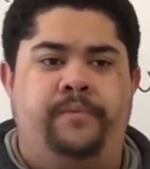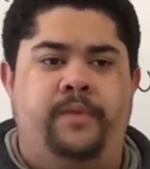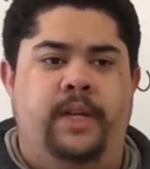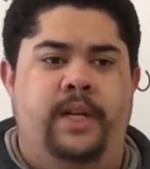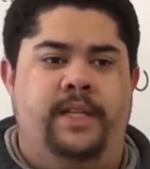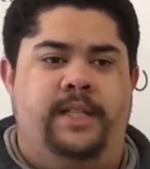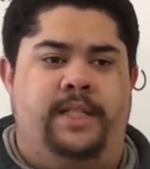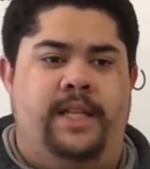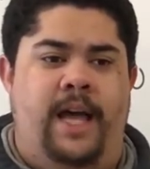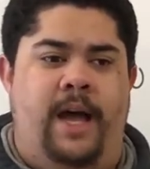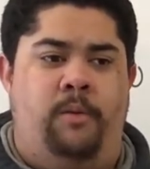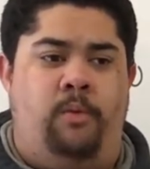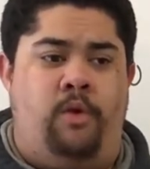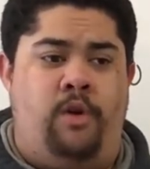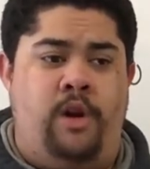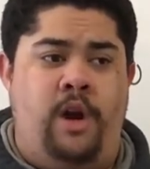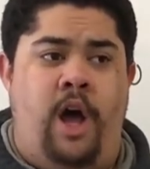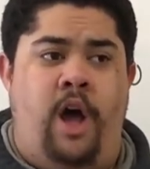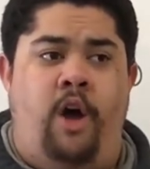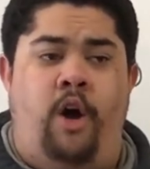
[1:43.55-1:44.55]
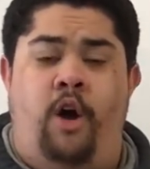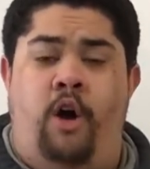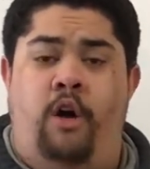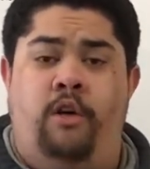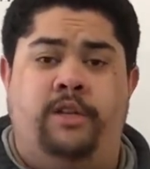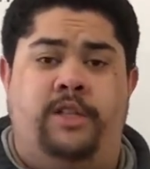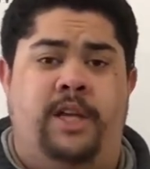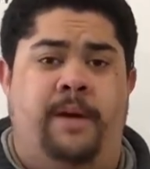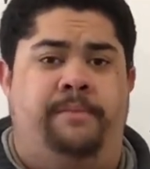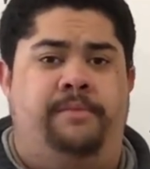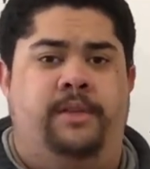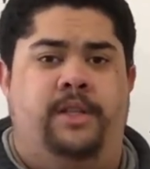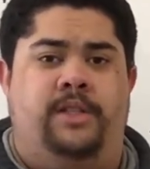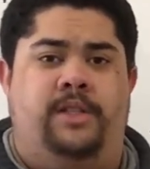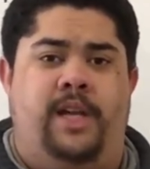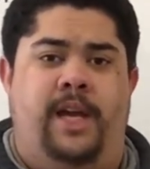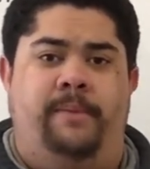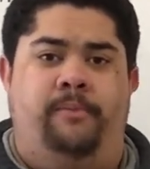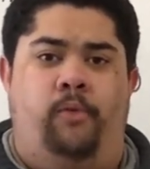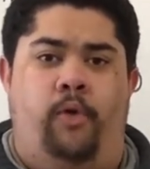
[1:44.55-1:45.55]
is that we're not all stepping the
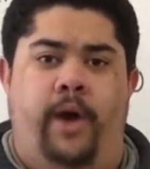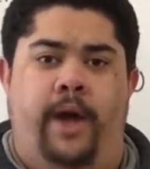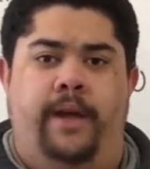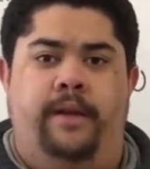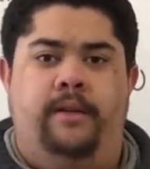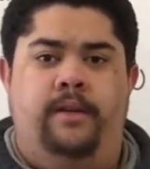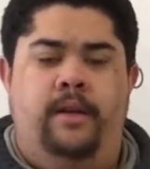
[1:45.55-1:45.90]
same way.